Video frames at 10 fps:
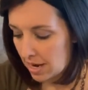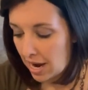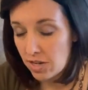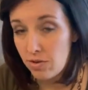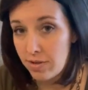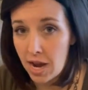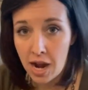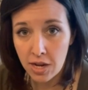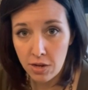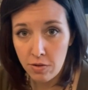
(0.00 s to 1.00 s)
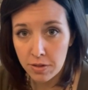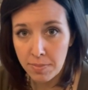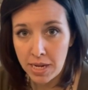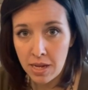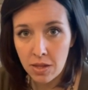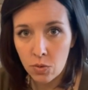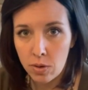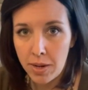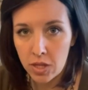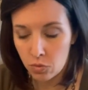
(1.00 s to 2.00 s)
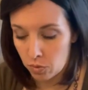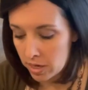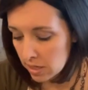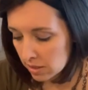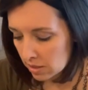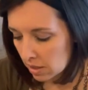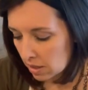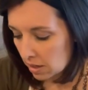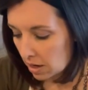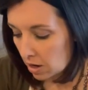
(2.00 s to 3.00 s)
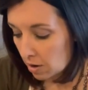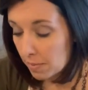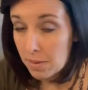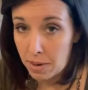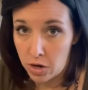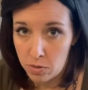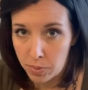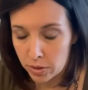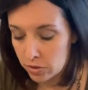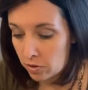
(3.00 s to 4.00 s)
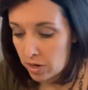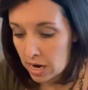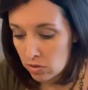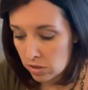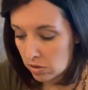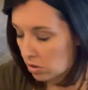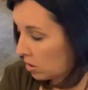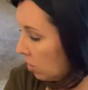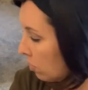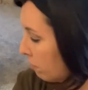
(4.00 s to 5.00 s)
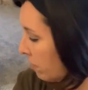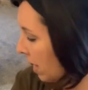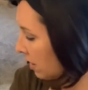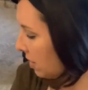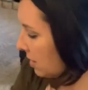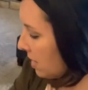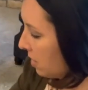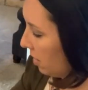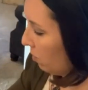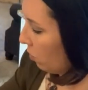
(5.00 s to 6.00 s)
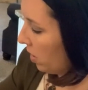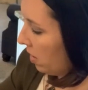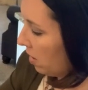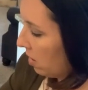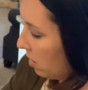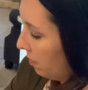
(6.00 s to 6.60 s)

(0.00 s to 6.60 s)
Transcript: I do not use many 3x3s in my own personal house. So the fact that they come with,